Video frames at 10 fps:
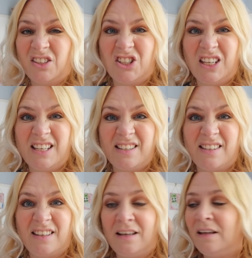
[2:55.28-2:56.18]
that
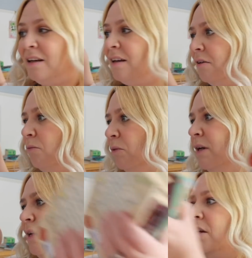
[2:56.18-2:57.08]
she's,
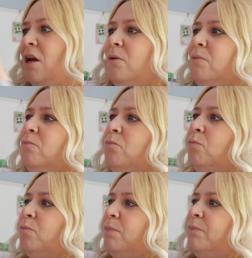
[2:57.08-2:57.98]
you know,
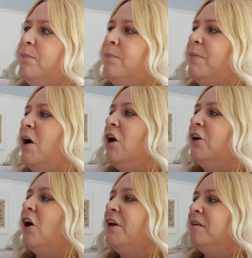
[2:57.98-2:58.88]
her
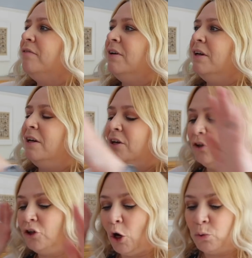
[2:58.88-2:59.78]
kind of
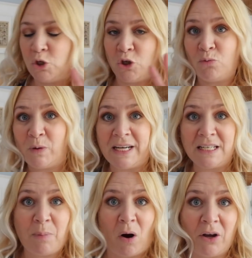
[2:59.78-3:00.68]
go-to
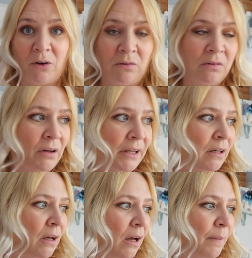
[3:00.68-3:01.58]
read pile,
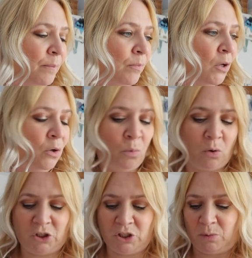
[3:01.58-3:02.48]
like
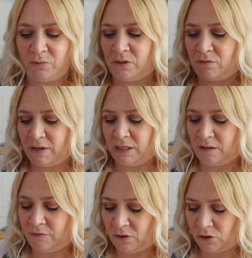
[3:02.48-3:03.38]
what she wants to read
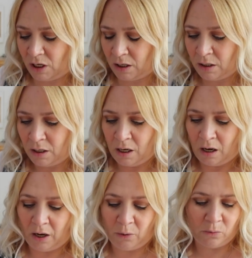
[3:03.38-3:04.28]
in the future. I